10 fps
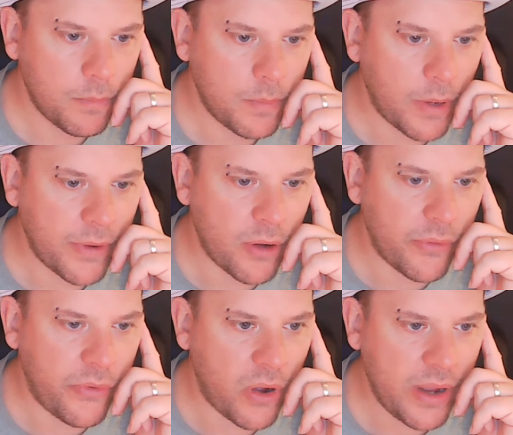But we got
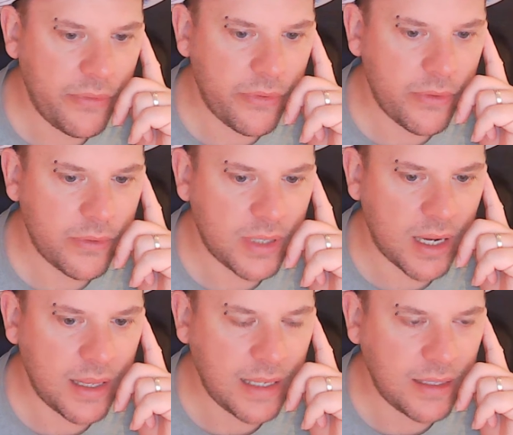5,
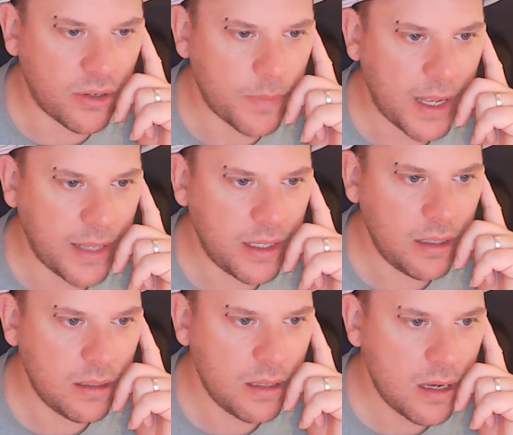so that's not a bad thing.
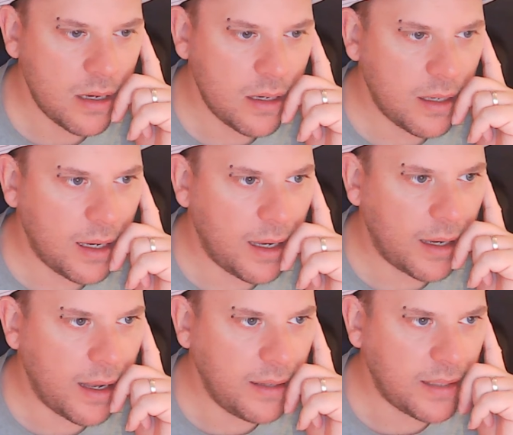
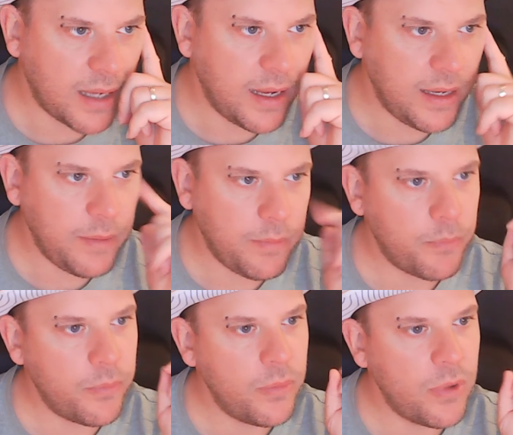Okay, so he
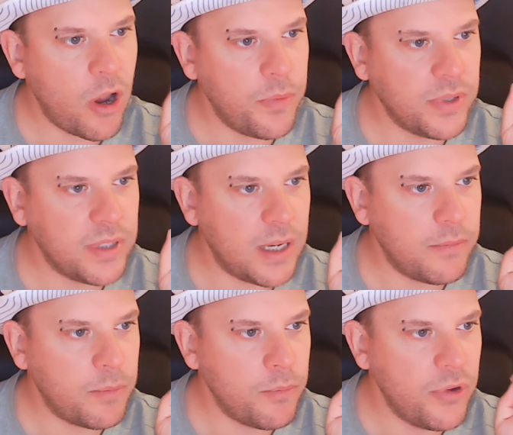opens up,
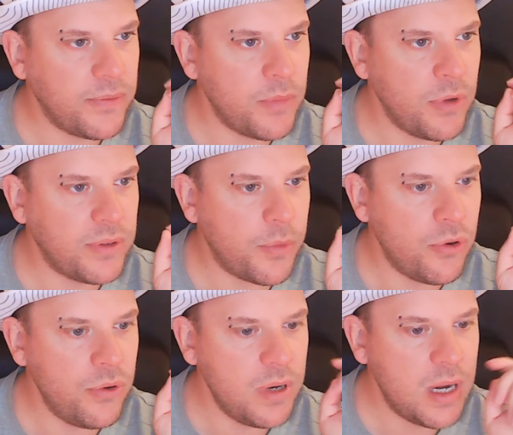moves the
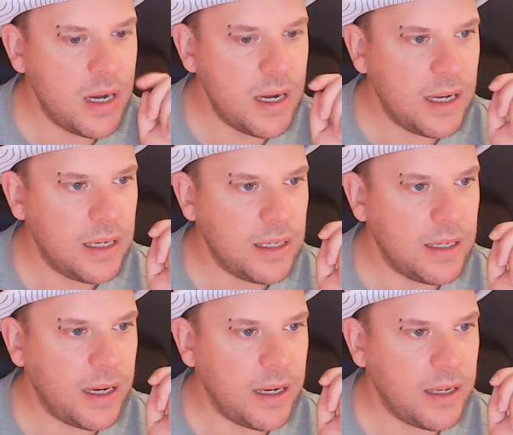pawn,
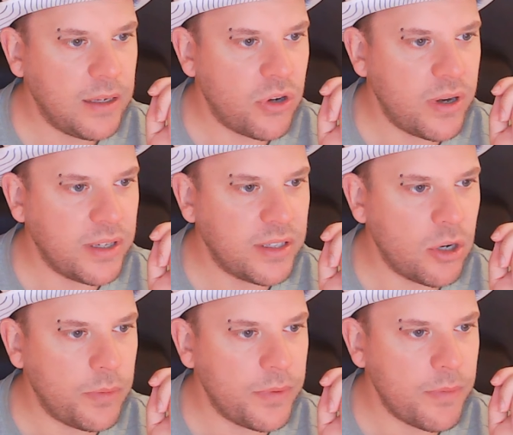trying to
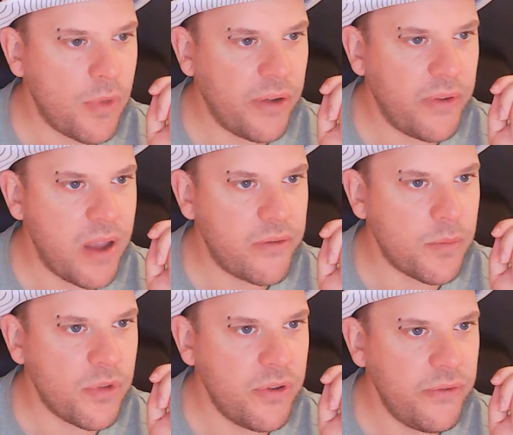stop my favourite
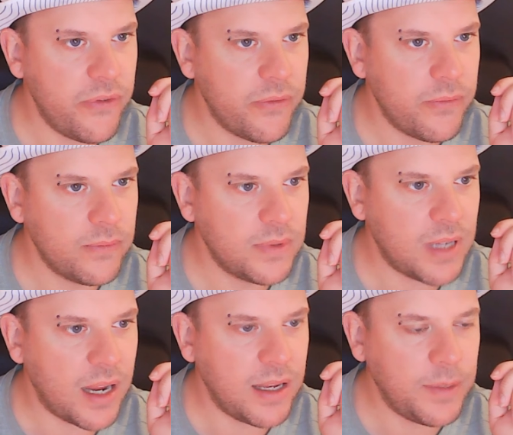move.
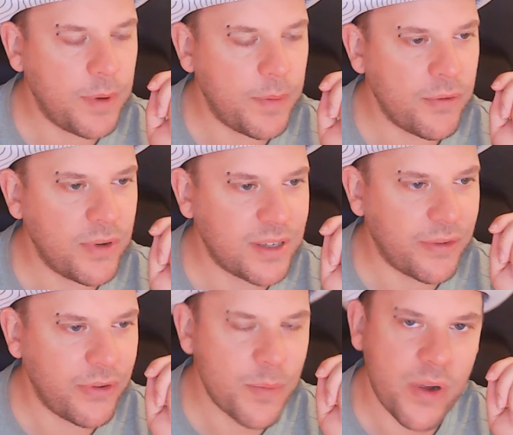So he's probably watched a
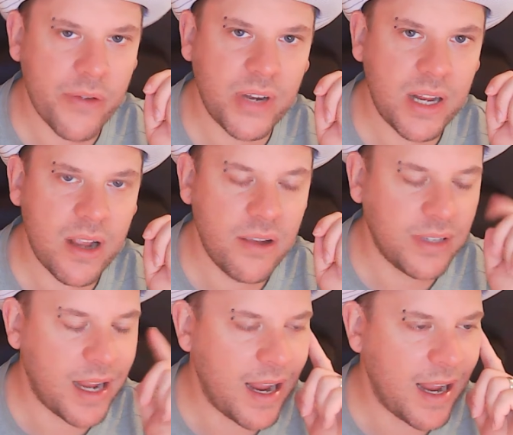few of my
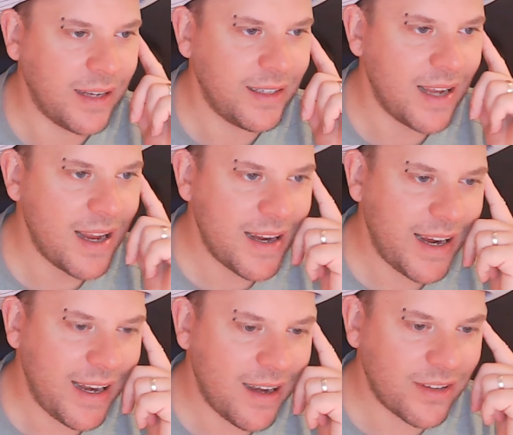videos and
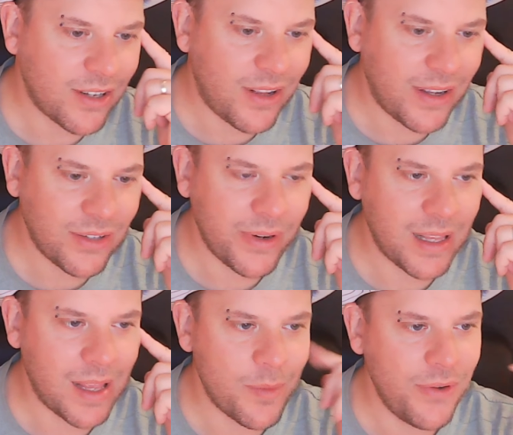he knows I like doing
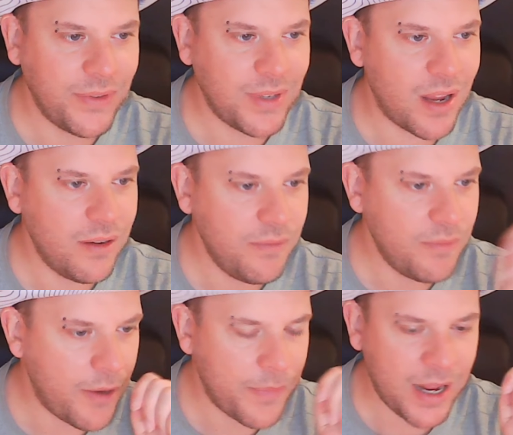that move, so
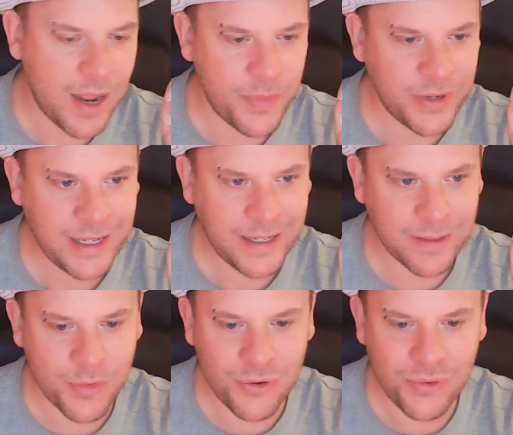I've become
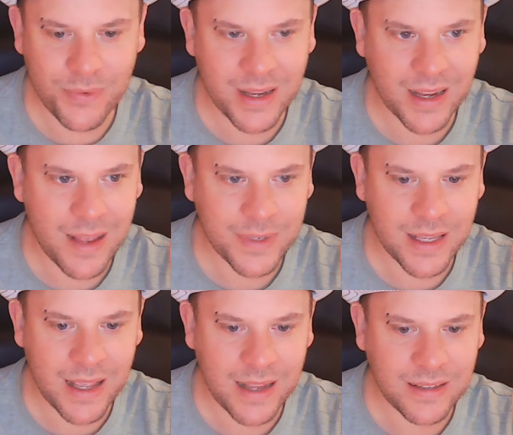predictable when it comes to
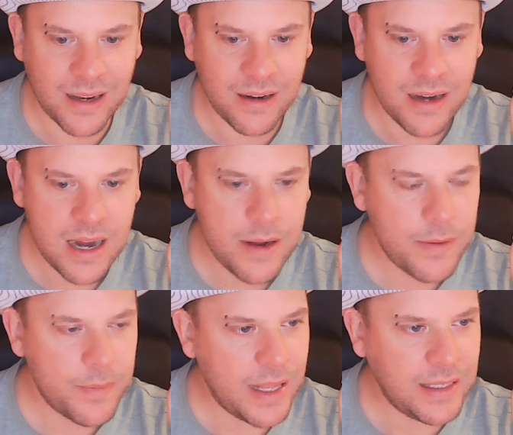that. So
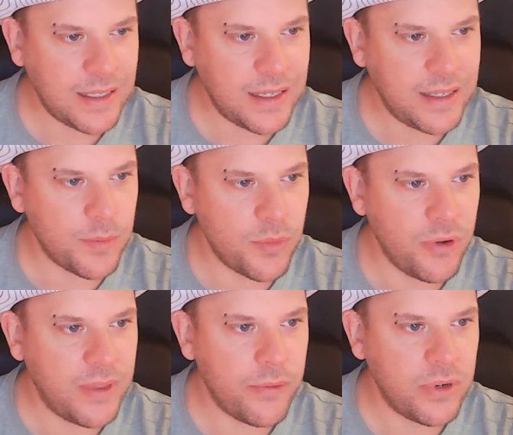that's a decent
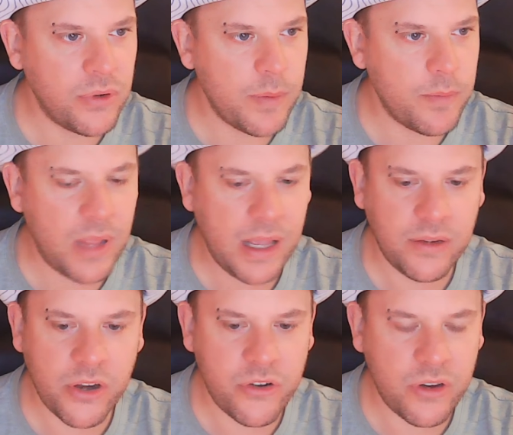move that we do in black
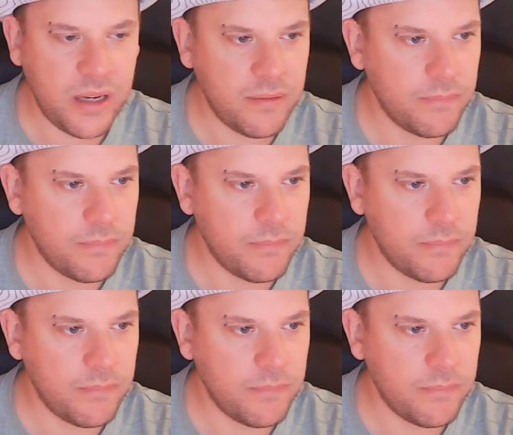generally.